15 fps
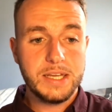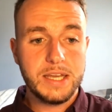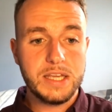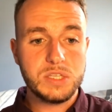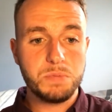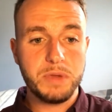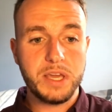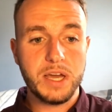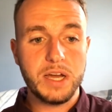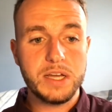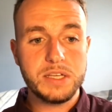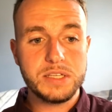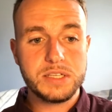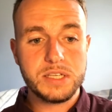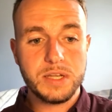is
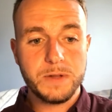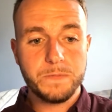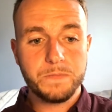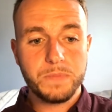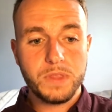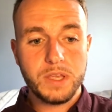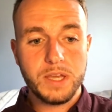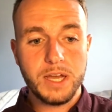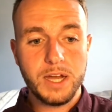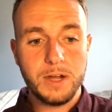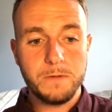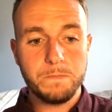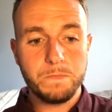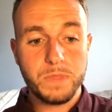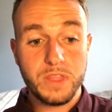because
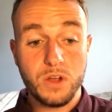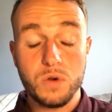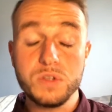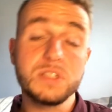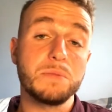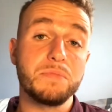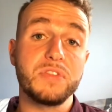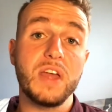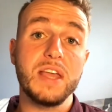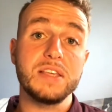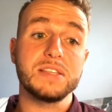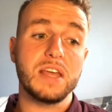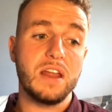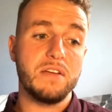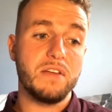there were some
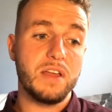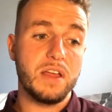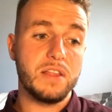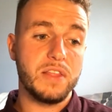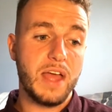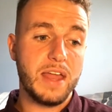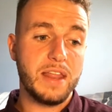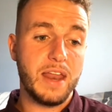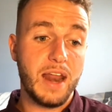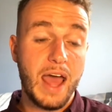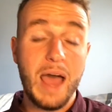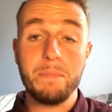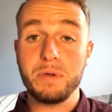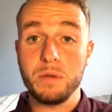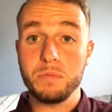things that
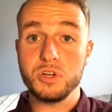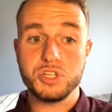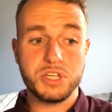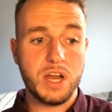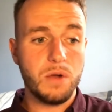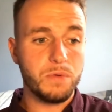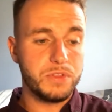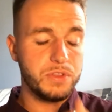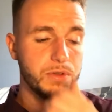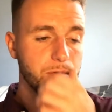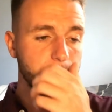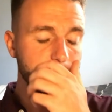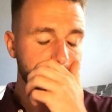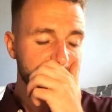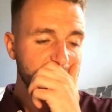happened I'm going to share with
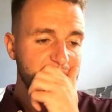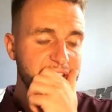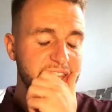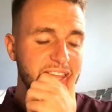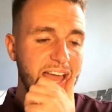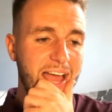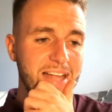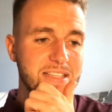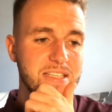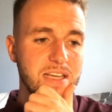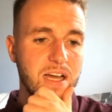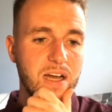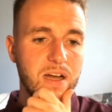you that